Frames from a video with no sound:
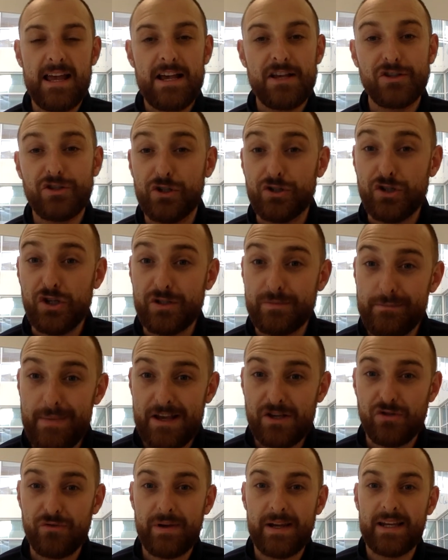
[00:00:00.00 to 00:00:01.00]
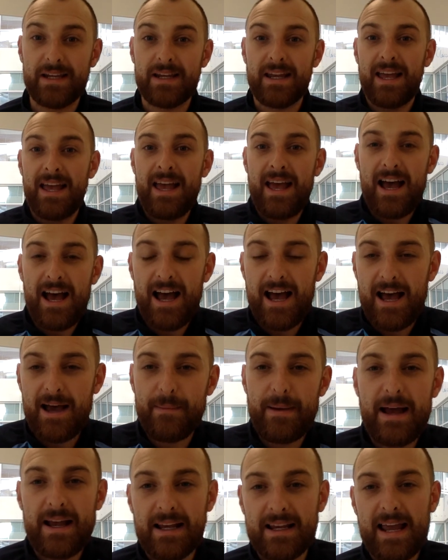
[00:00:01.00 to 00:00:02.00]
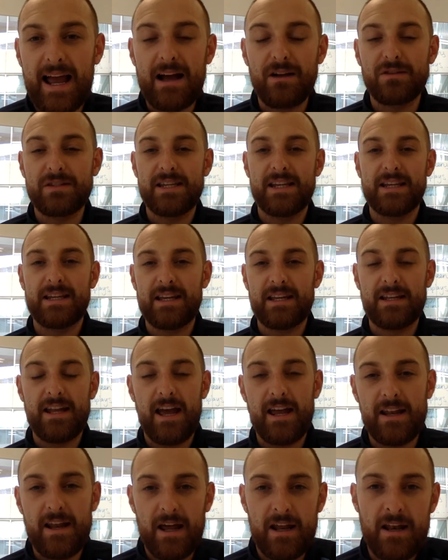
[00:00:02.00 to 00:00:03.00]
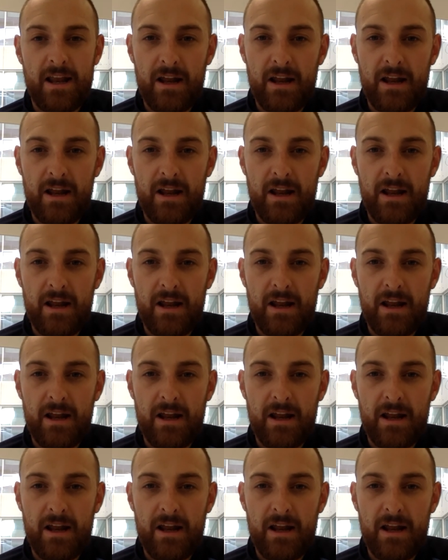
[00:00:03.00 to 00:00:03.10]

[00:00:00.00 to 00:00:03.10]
such as measuring and counting and